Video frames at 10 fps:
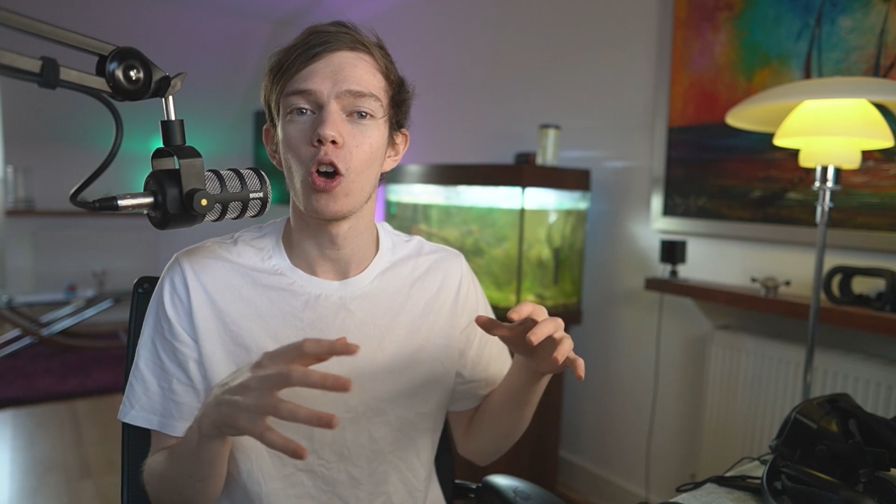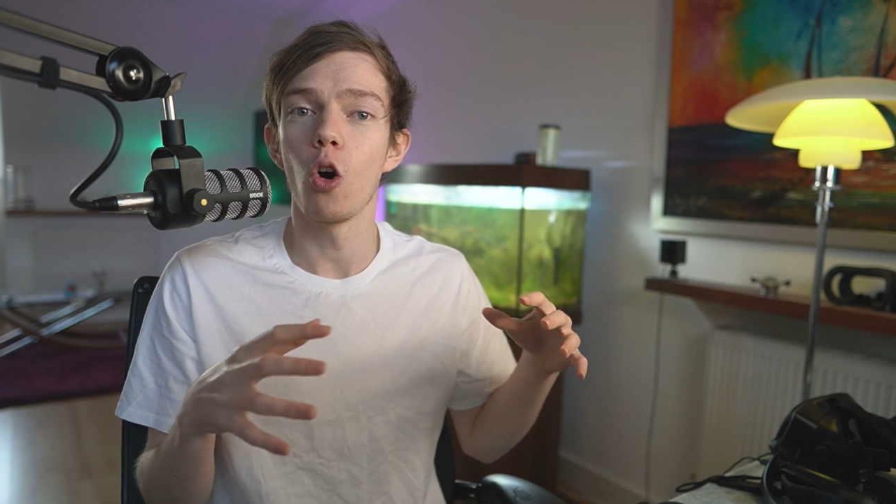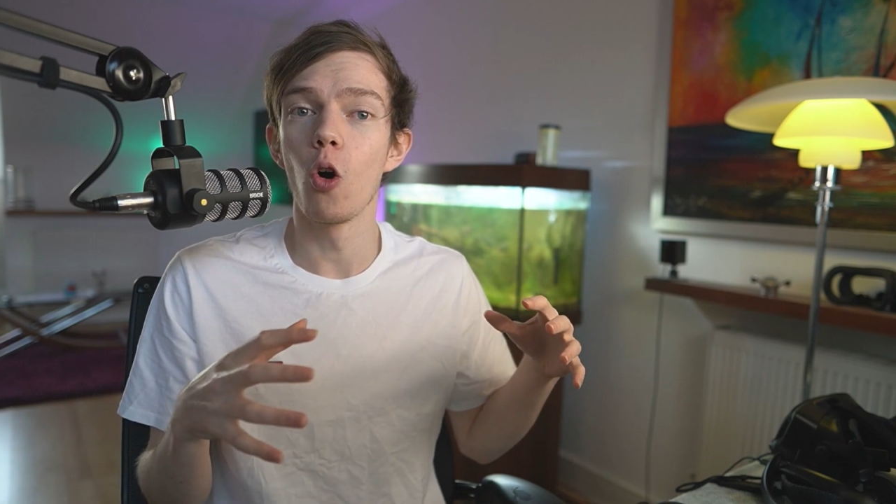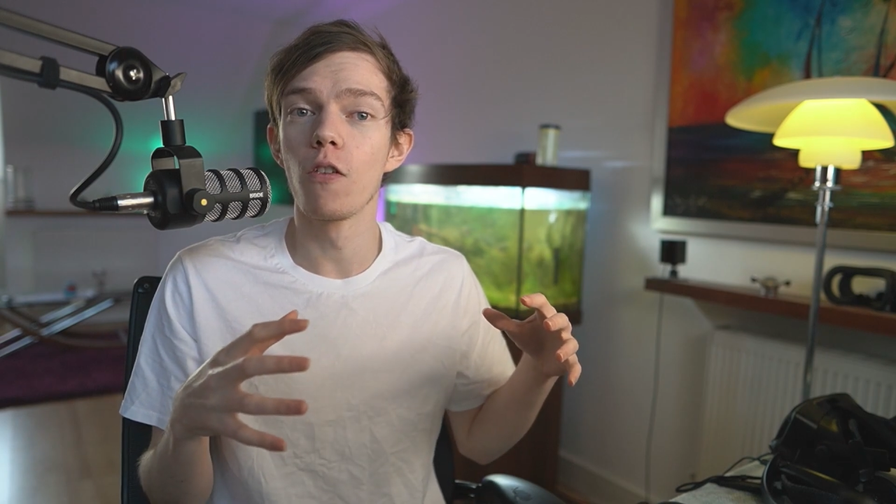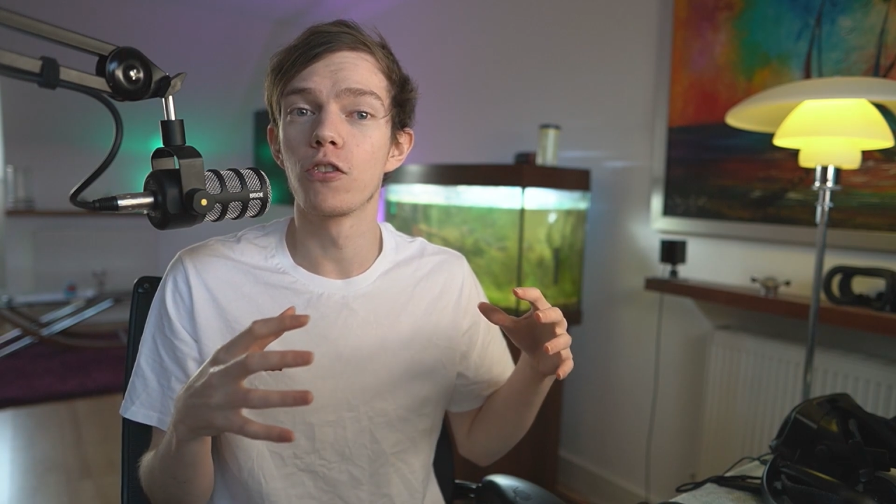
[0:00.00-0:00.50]

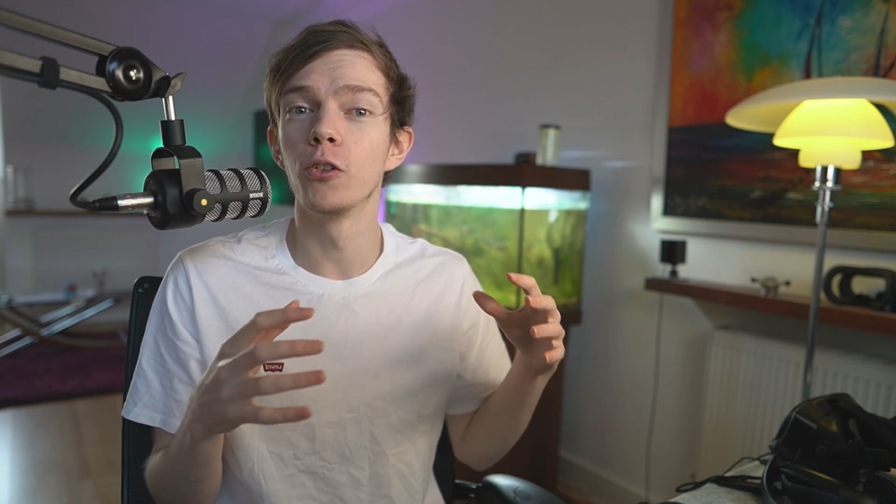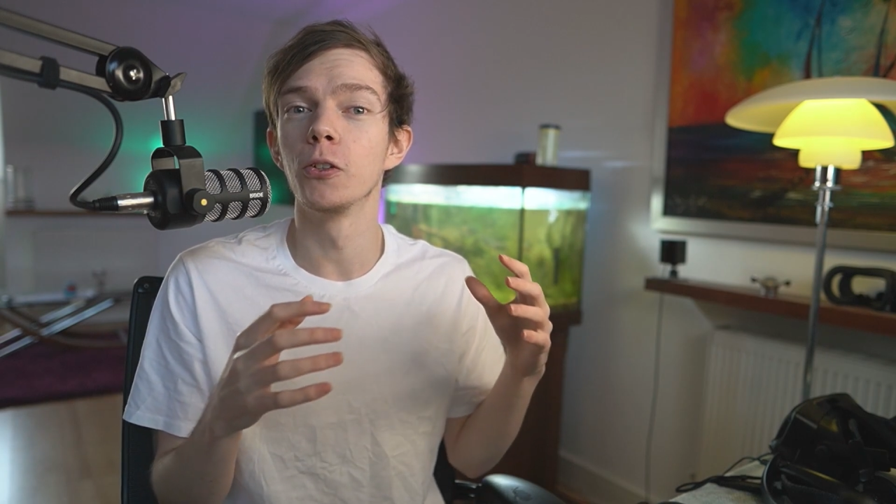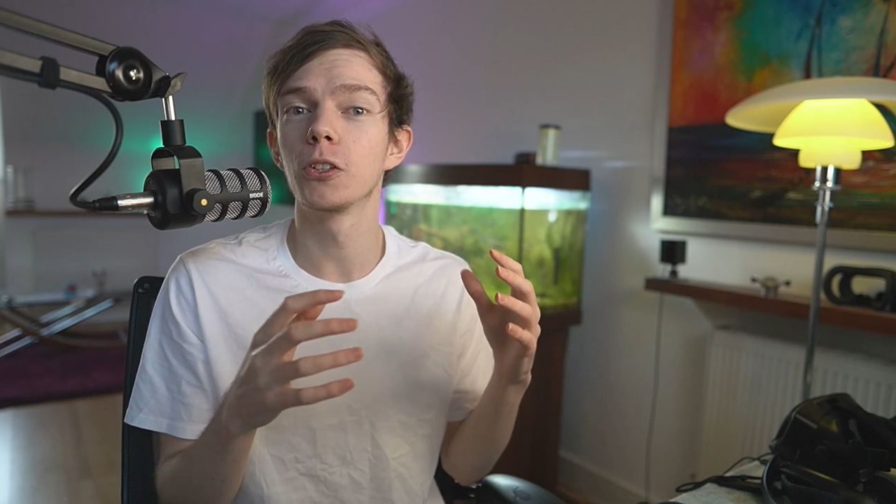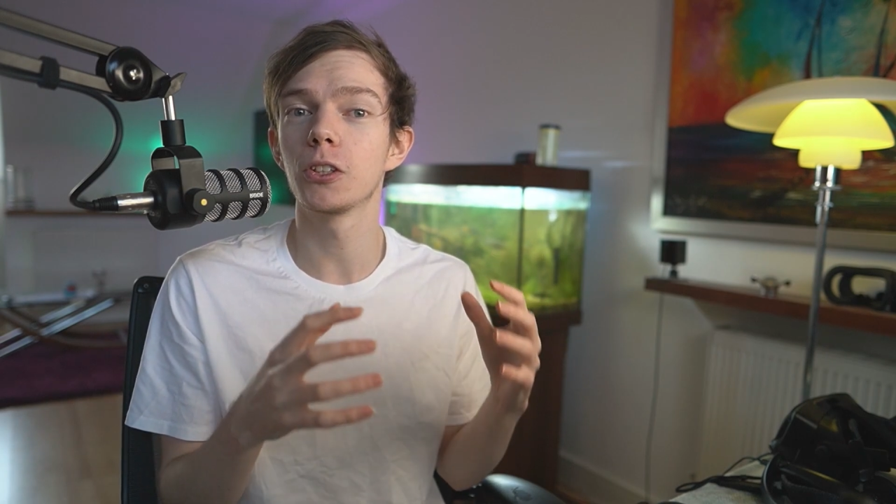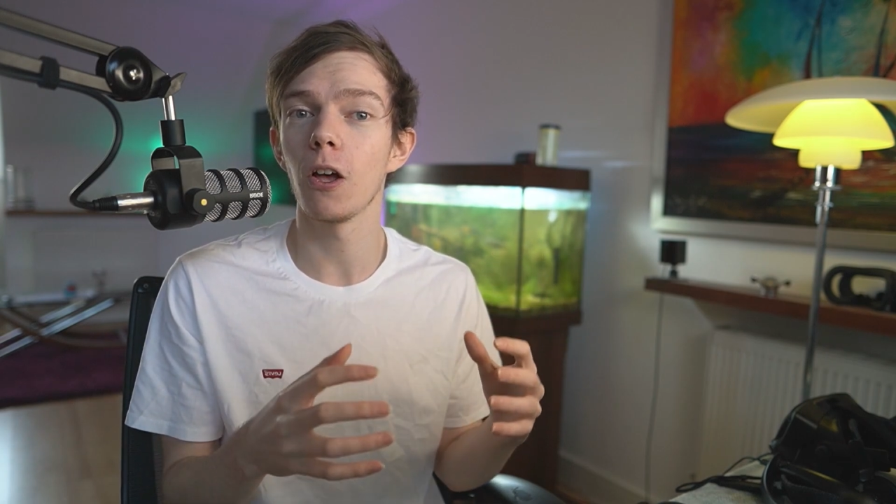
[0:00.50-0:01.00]
overall
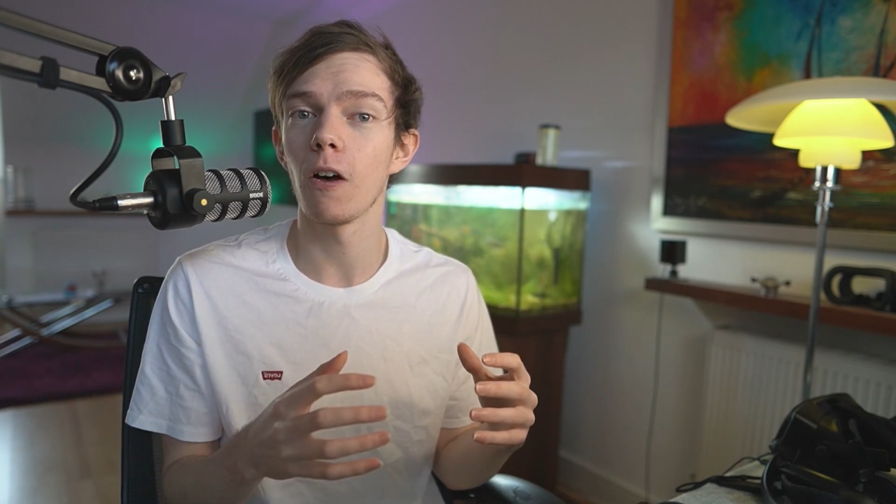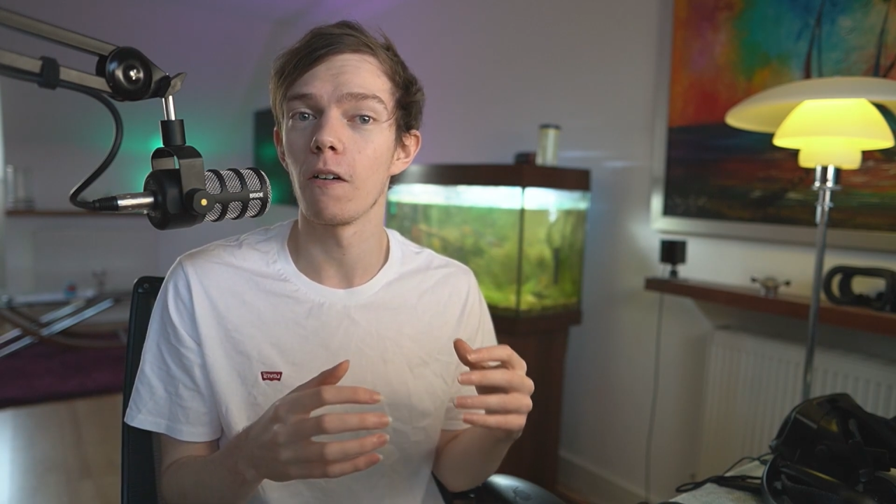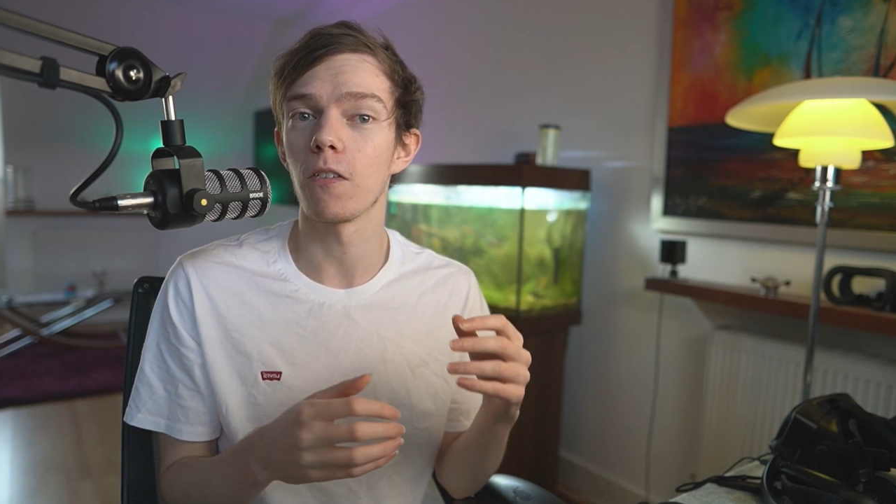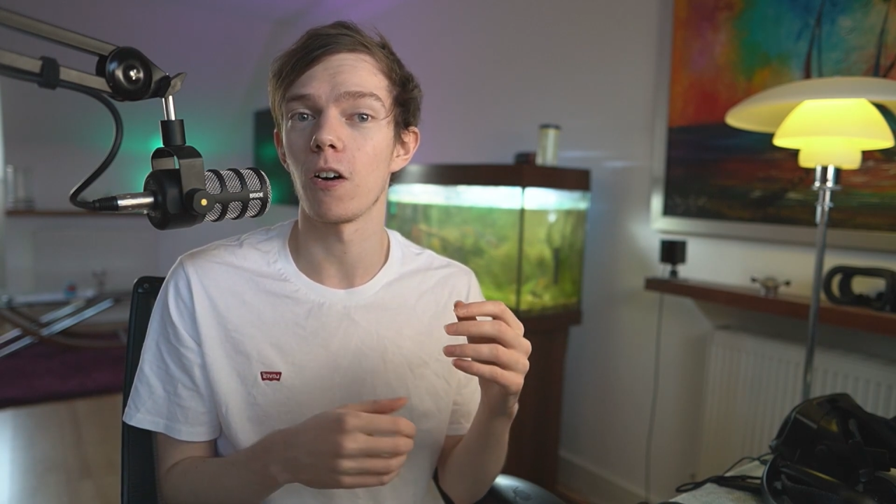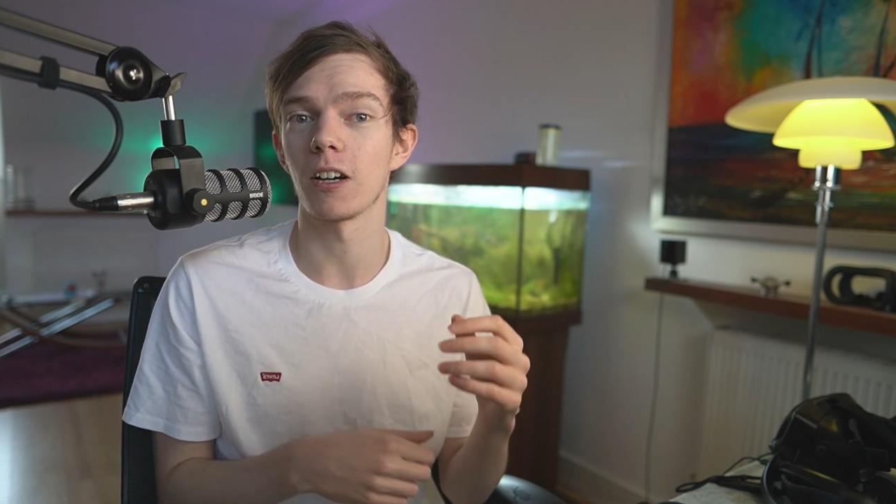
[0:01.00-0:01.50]

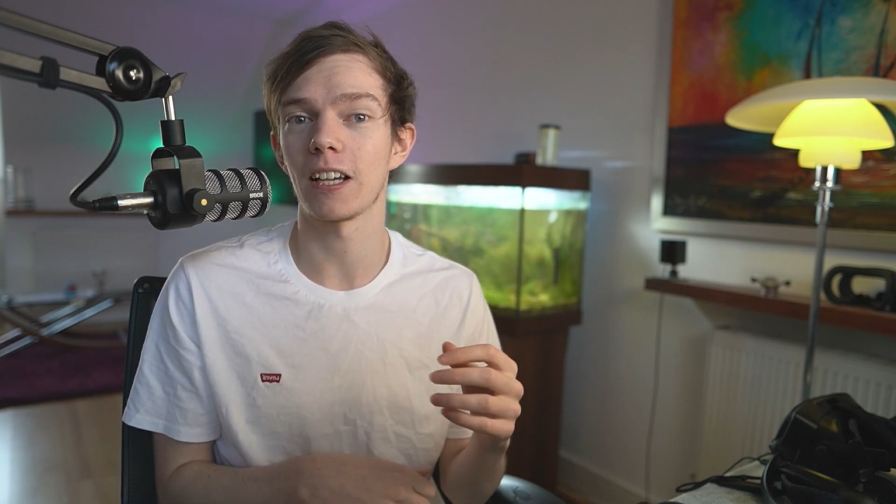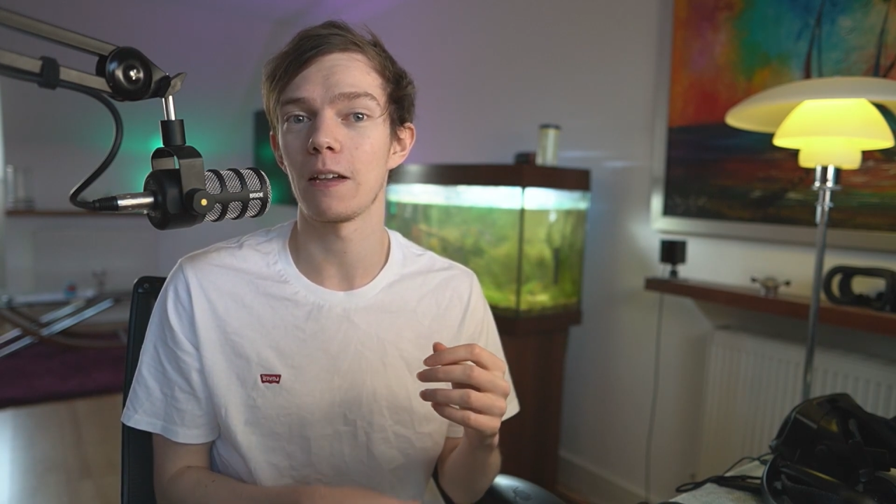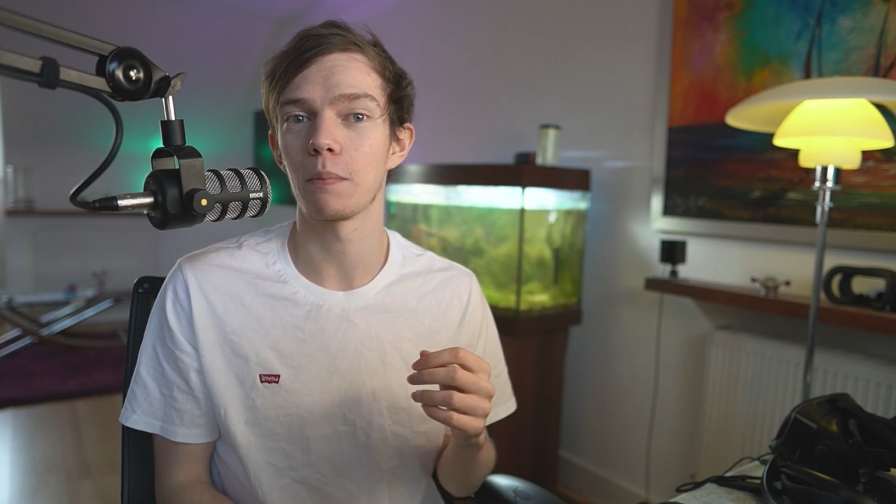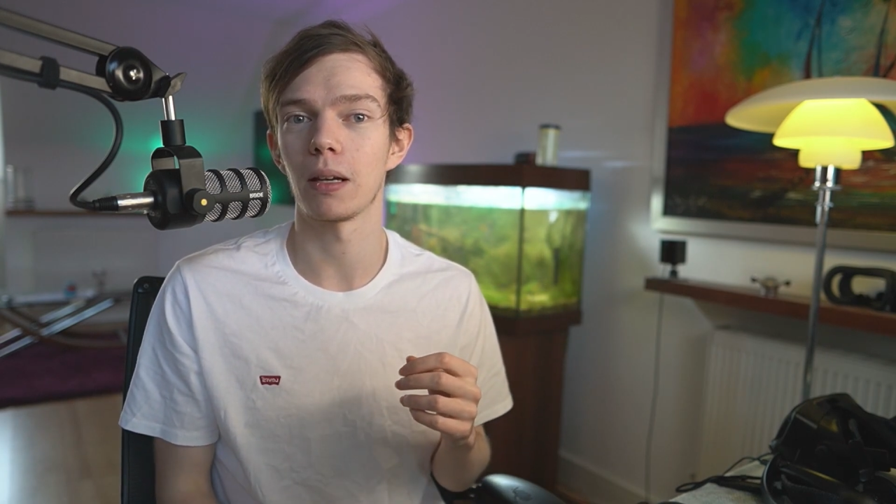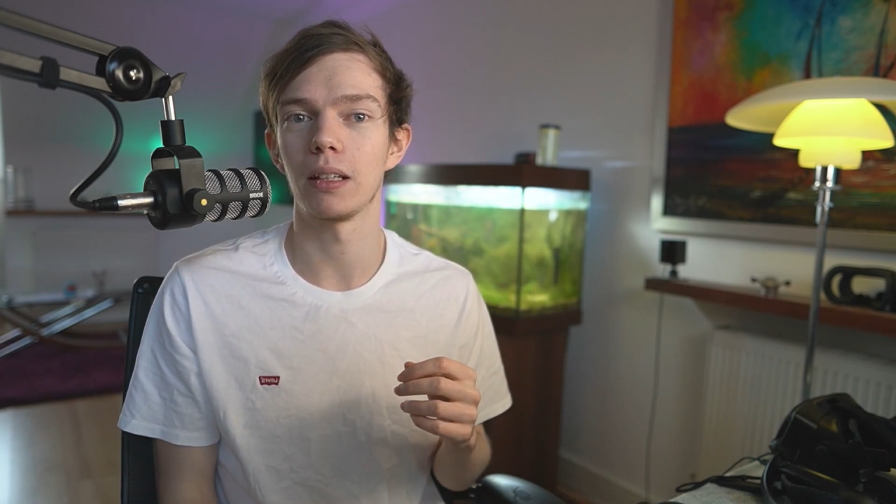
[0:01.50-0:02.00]
serve our
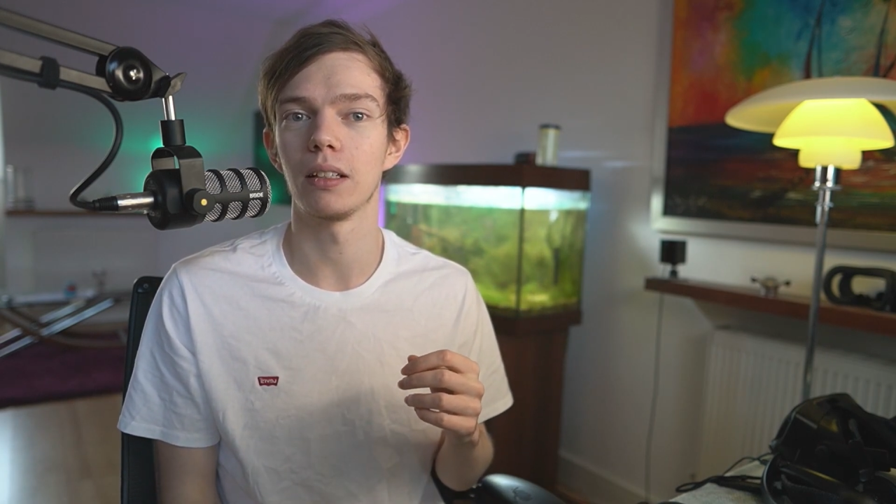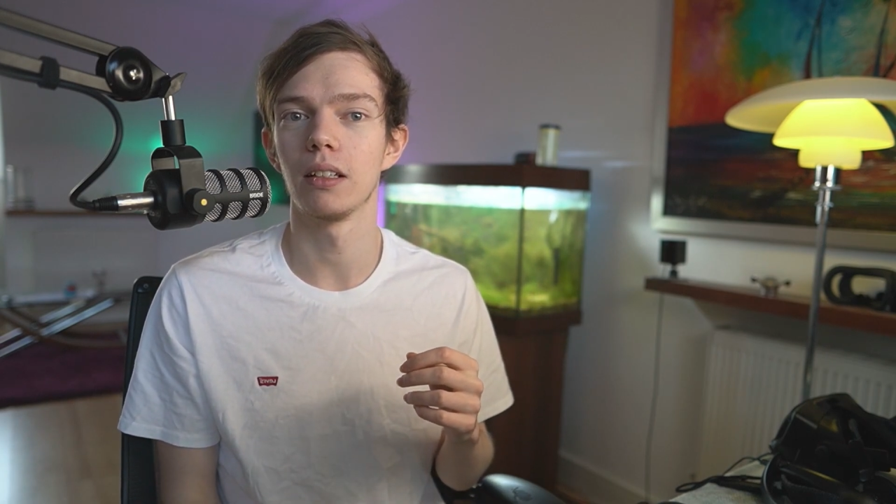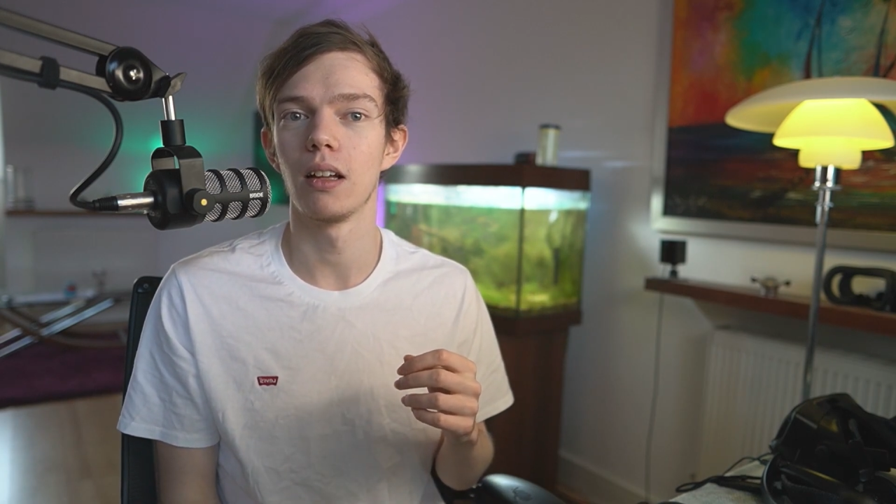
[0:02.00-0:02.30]
gameplay.